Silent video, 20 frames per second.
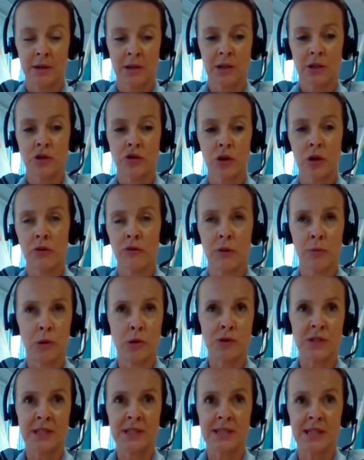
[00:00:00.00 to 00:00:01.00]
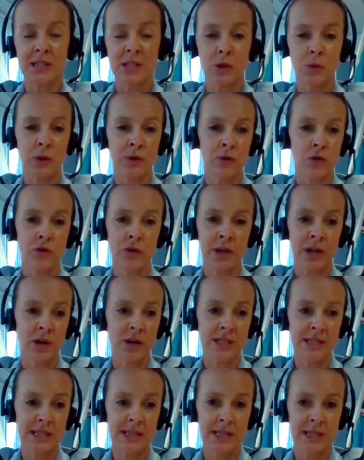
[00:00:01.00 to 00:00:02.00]
The control and reporting centre would have already
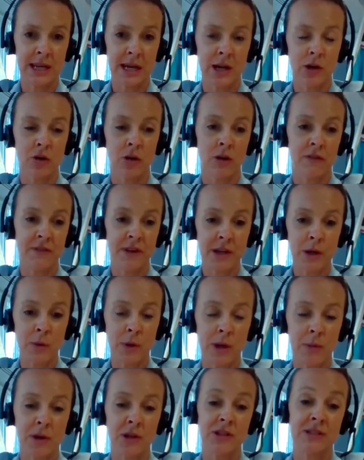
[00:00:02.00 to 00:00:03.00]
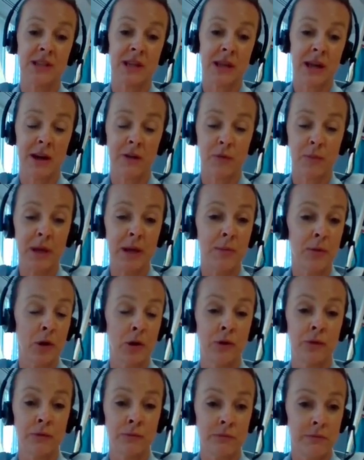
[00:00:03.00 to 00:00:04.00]
ID'd the aircraft anyway, because they have
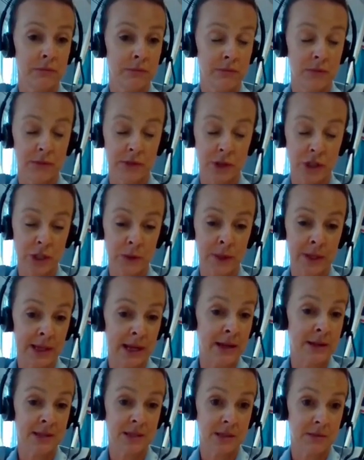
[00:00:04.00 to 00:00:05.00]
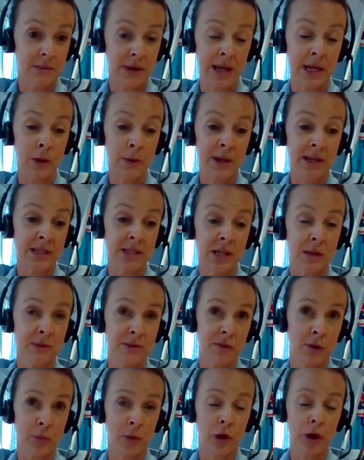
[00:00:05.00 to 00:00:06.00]
people on doing that anyway in
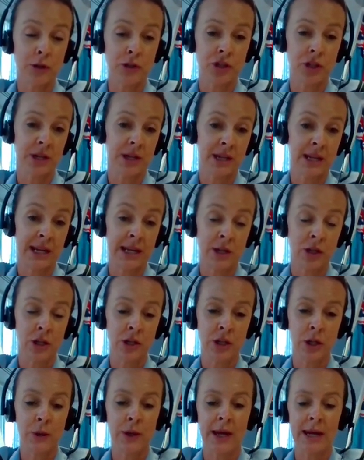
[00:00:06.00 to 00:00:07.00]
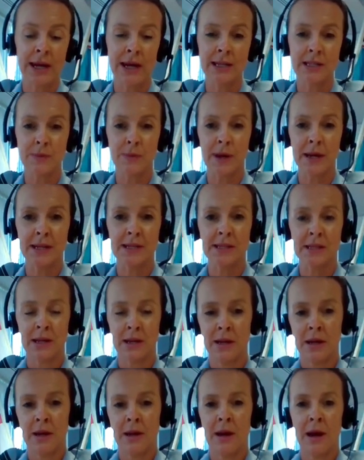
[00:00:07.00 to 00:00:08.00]
terms of approaching in UK airspace,
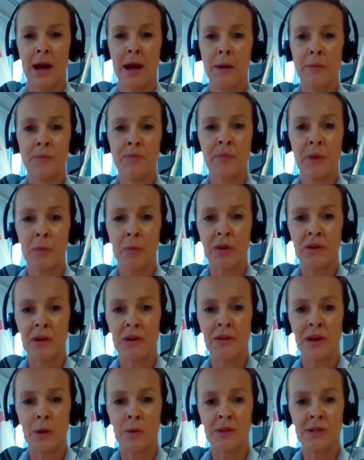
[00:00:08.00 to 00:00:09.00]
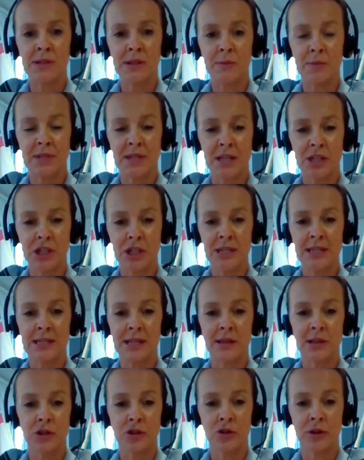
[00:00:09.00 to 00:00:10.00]
but then that would potentially
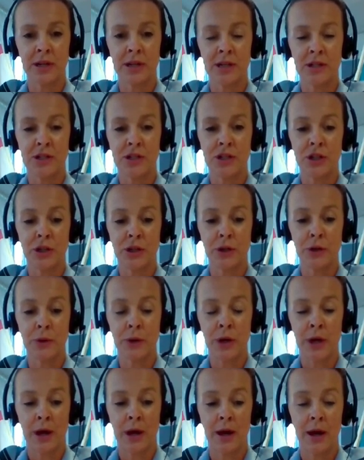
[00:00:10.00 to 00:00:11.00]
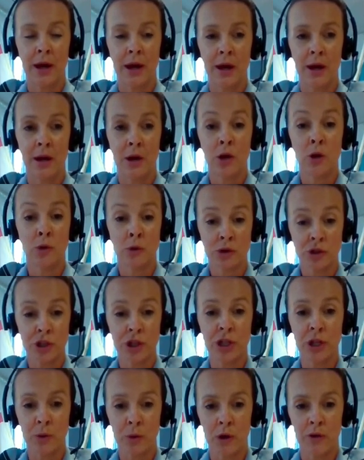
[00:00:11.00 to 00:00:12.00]
set the trigger to
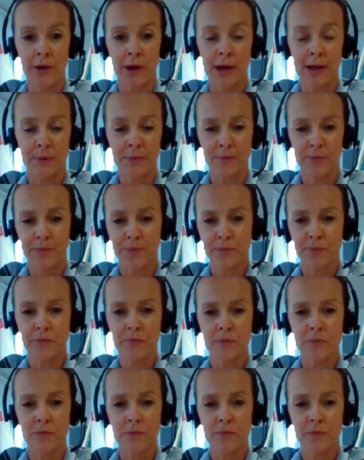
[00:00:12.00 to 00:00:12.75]
launch QRA.